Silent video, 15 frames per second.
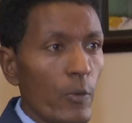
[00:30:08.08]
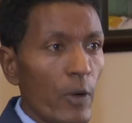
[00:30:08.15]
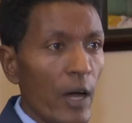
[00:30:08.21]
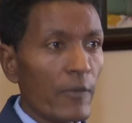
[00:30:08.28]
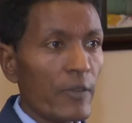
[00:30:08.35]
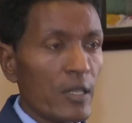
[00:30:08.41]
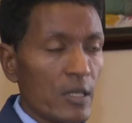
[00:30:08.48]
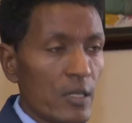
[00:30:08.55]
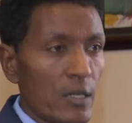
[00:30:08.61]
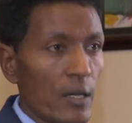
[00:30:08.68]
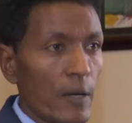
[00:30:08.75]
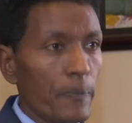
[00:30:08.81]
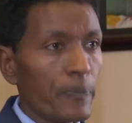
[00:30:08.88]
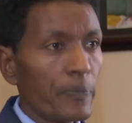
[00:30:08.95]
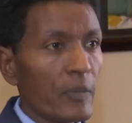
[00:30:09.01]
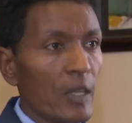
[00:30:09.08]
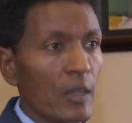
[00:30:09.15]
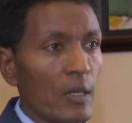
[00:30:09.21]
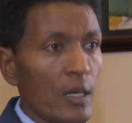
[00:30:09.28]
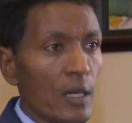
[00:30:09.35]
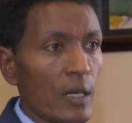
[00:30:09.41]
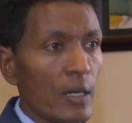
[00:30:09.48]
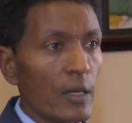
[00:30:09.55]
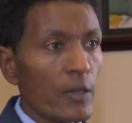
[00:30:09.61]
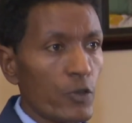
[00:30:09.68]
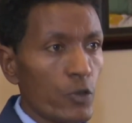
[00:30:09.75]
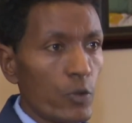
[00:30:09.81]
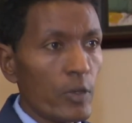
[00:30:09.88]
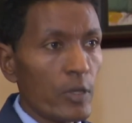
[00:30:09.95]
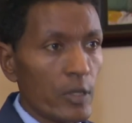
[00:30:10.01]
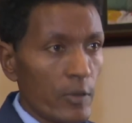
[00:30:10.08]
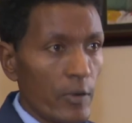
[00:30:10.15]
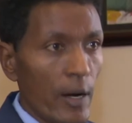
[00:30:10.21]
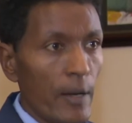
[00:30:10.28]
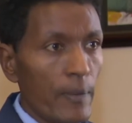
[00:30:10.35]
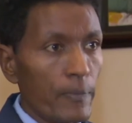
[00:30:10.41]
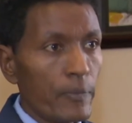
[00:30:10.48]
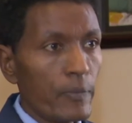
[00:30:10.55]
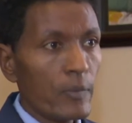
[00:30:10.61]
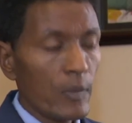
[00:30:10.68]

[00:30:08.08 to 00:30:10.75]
We have this, the issue in Tigray,